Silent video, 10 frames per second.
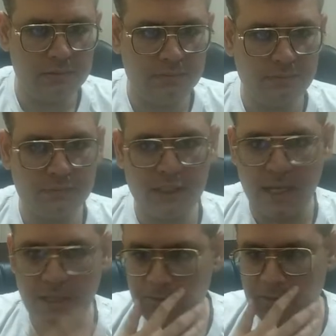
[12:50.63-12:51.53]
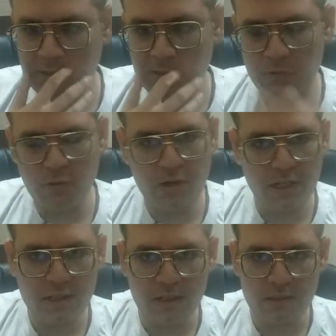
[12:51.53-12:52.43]
Yes, this is correct
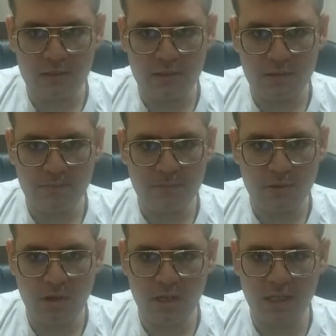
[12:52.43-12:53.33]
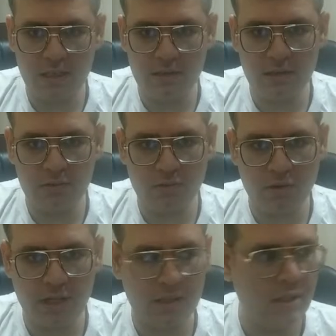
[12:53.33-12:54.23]
answer. Okay, this is
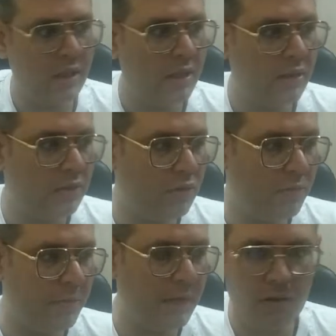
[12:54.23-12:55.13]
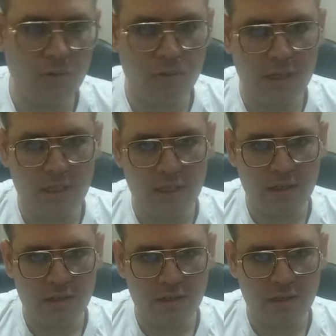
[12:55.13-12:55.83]
correct. You made a queen here.